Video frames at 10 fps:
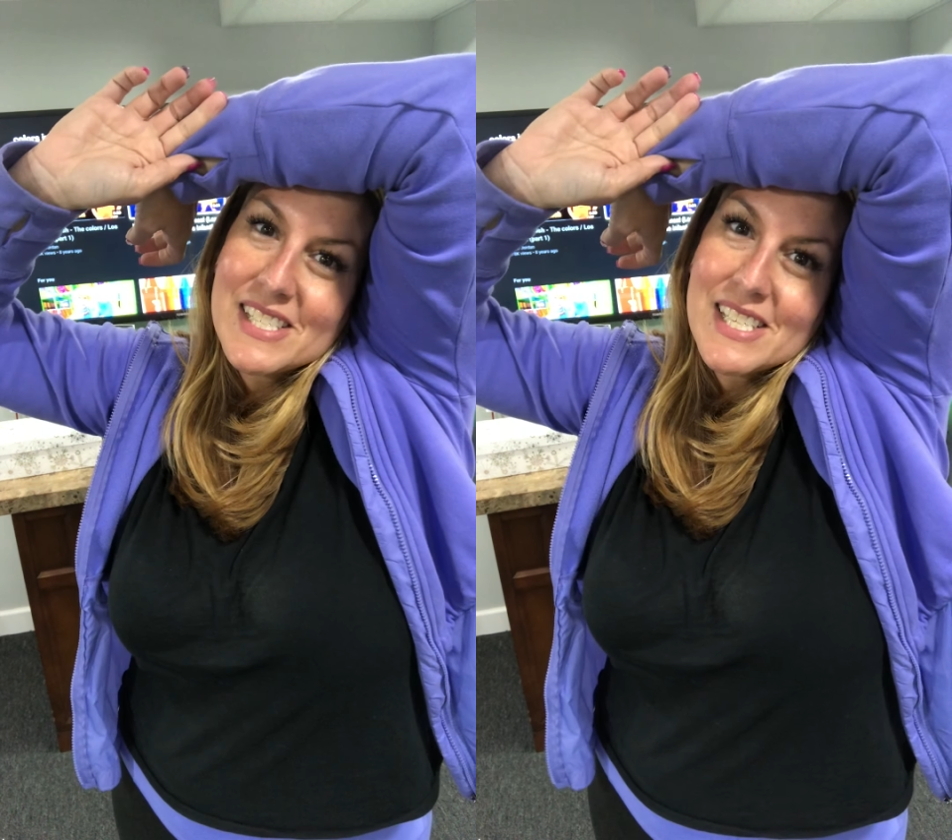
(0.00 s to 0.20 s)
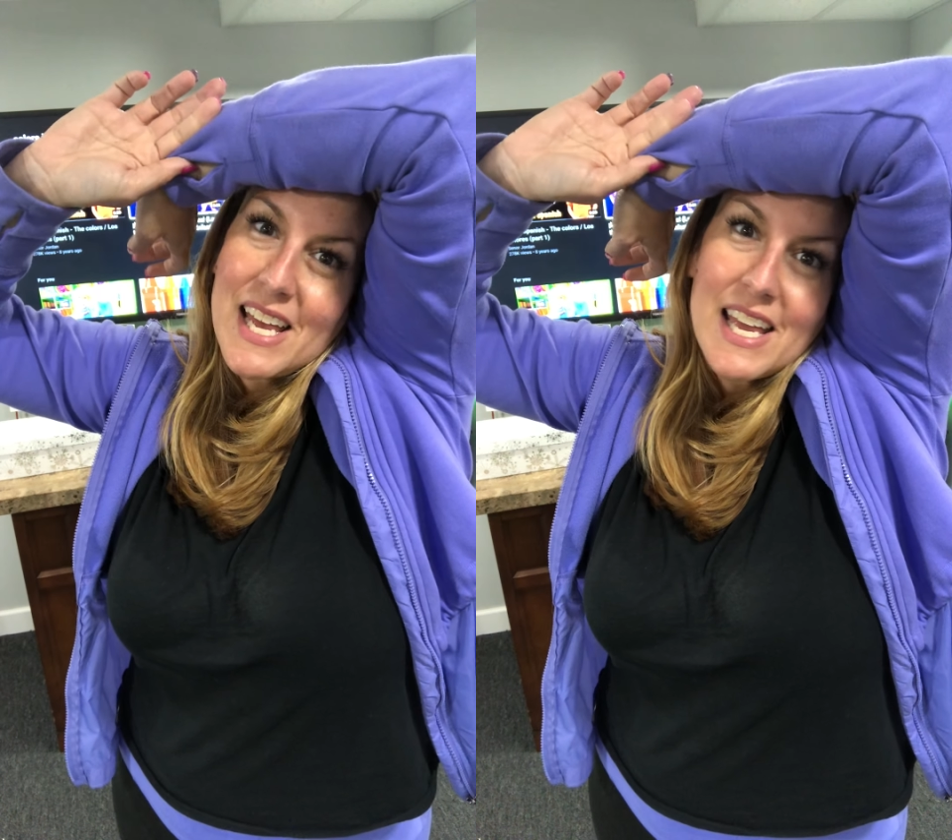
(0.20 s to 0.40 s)

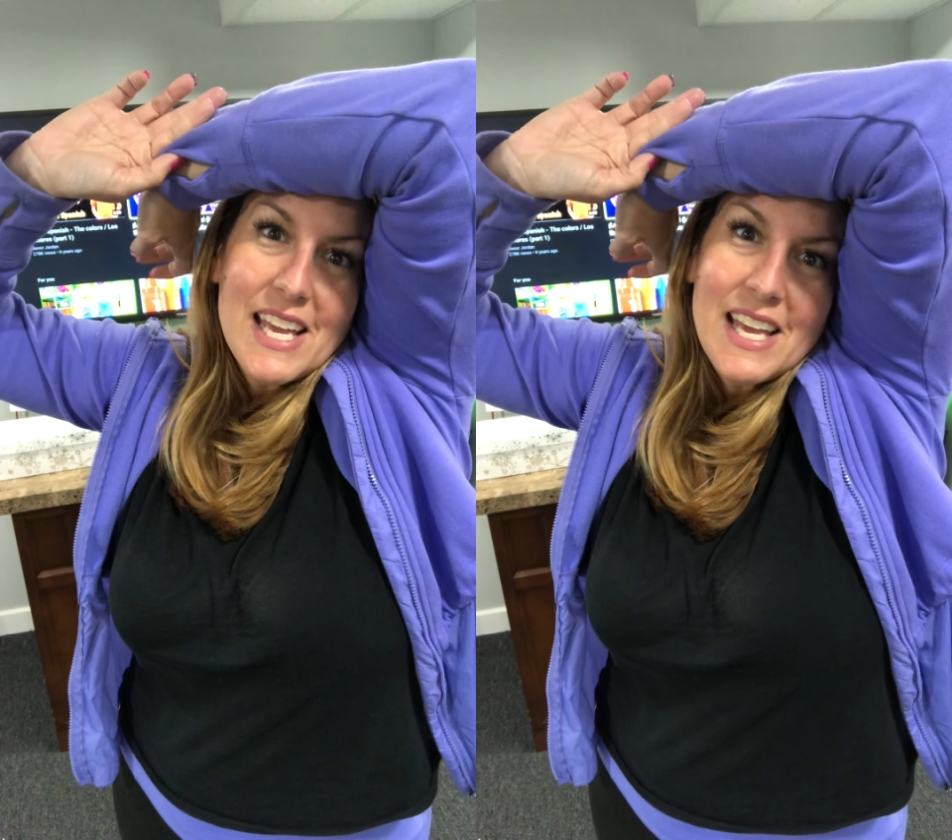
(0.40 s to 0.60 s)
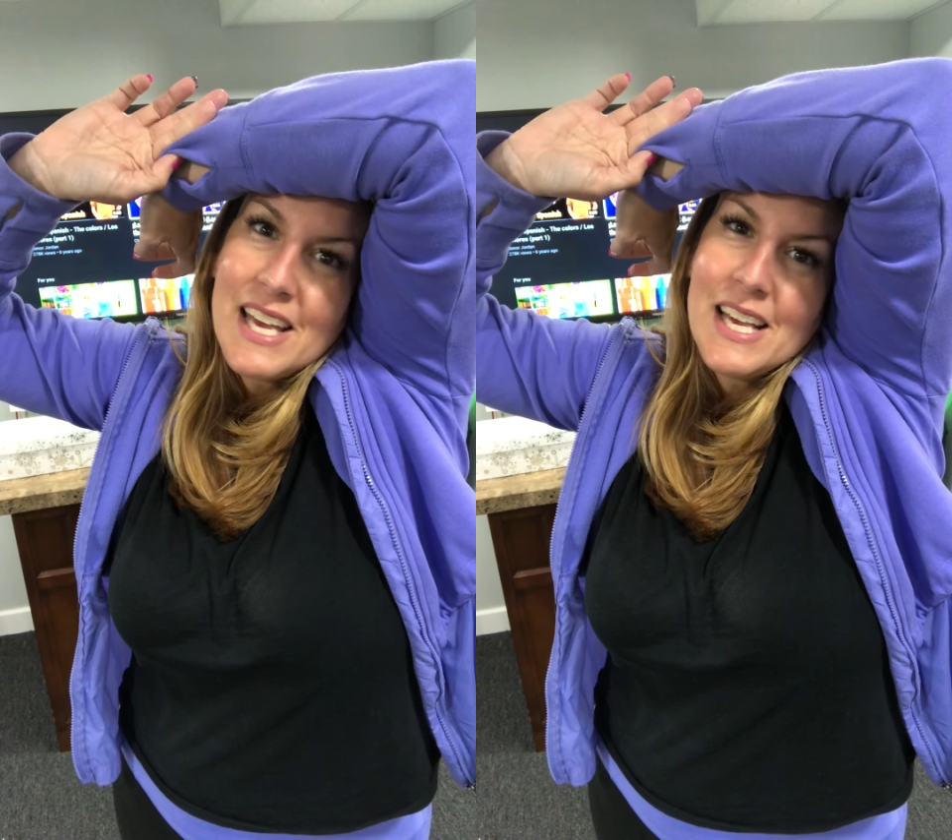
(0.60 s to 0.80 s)

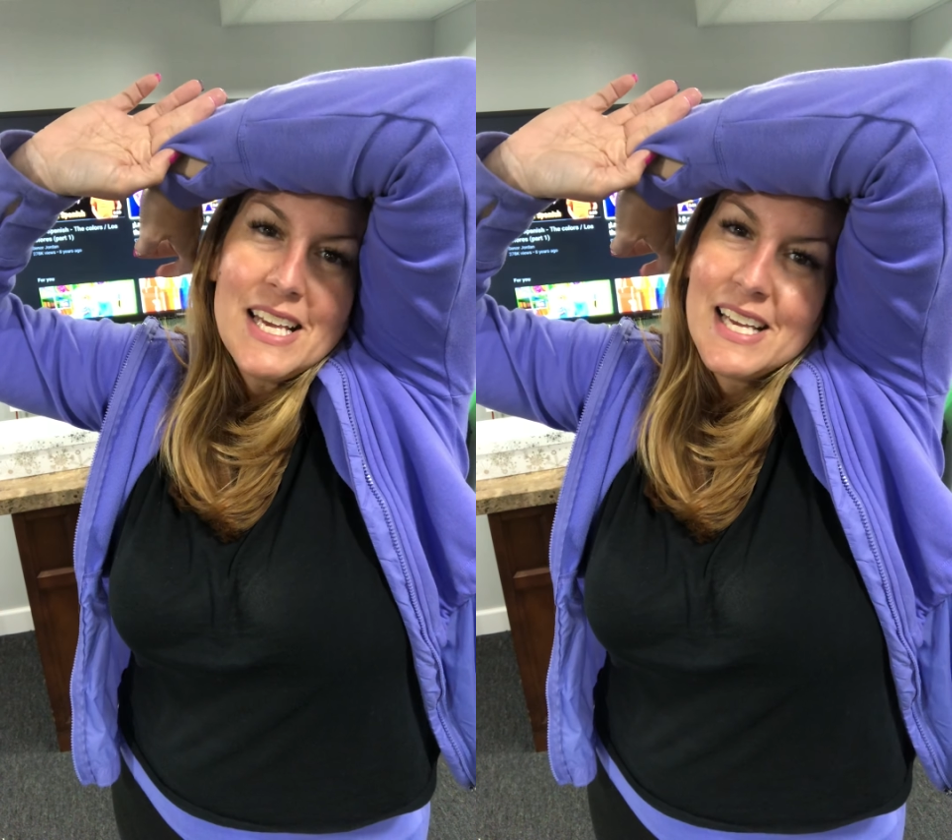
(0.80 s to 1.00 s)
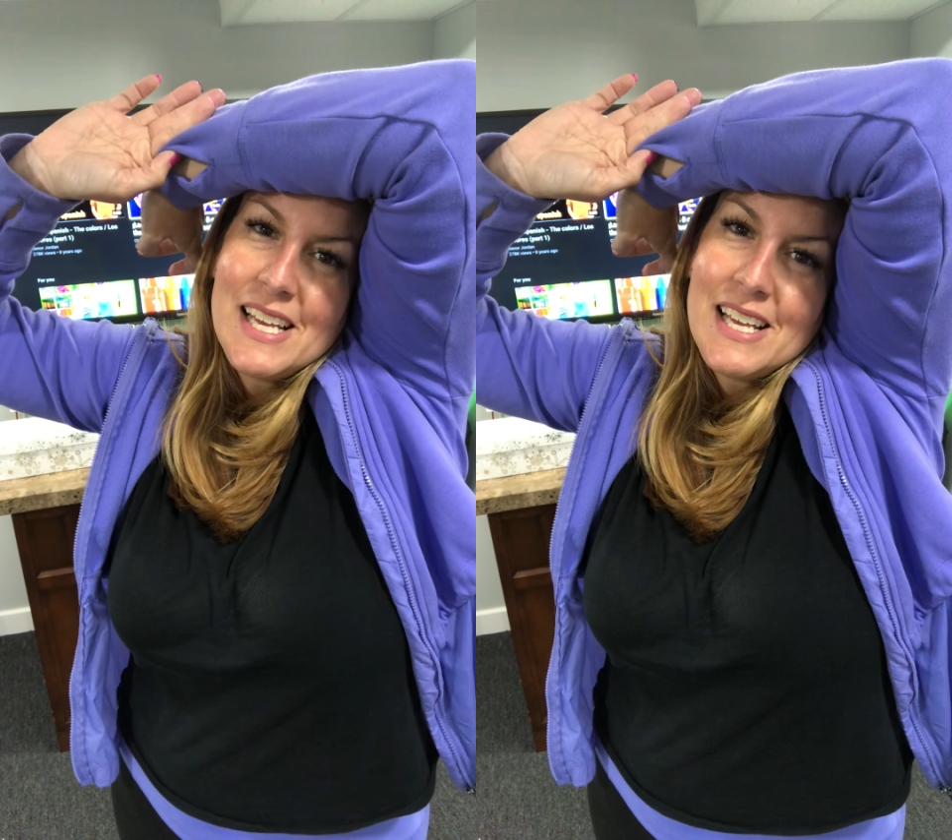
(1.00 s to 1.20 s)

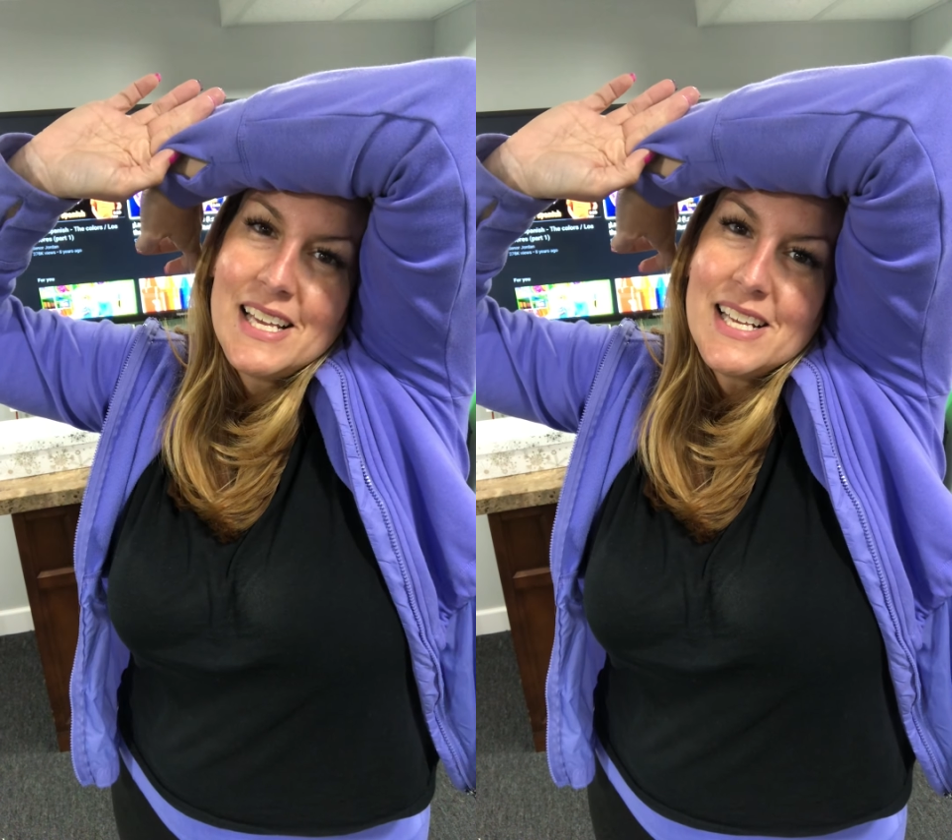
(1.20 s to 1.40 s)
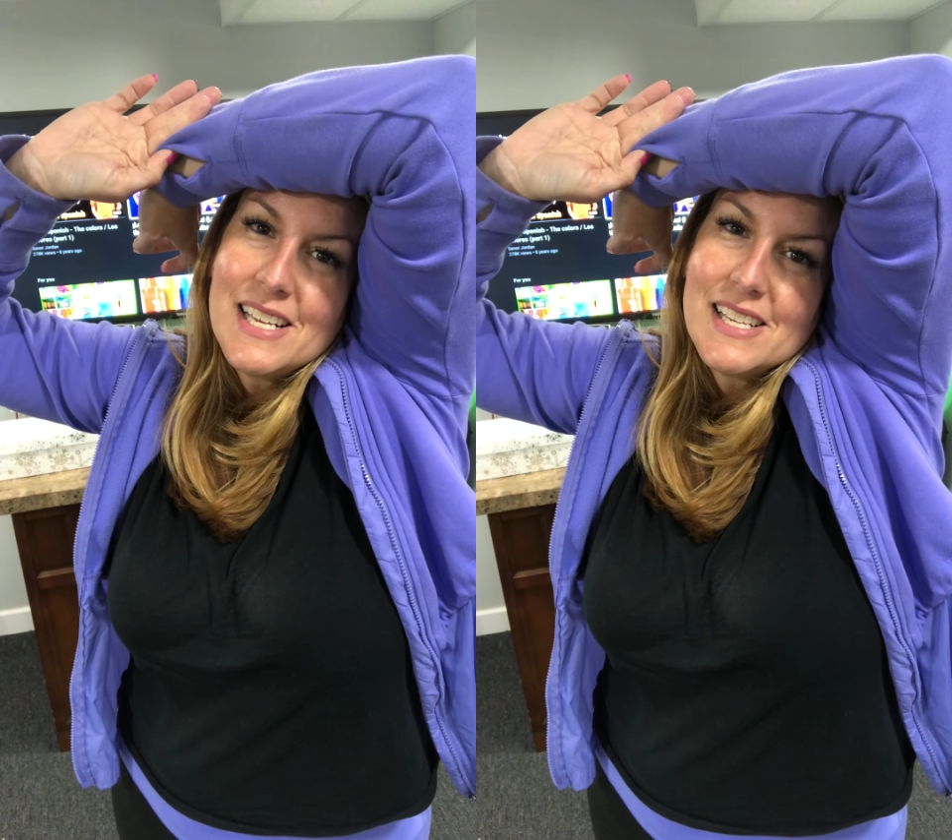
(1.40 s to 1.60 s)

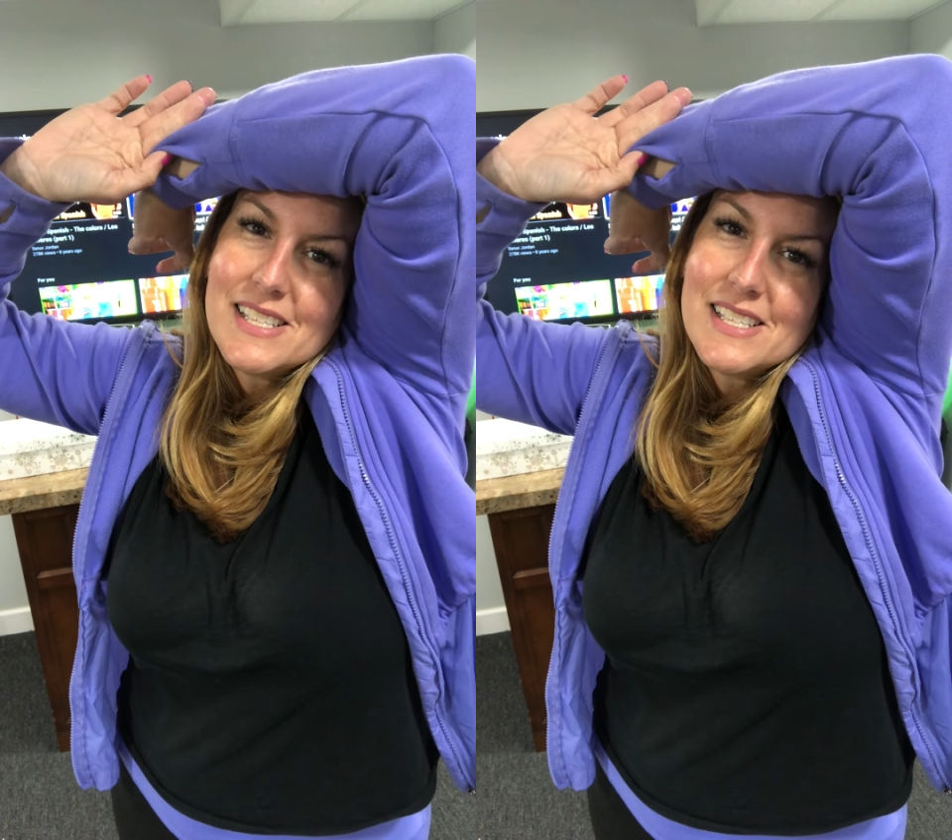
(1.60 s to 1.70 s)
today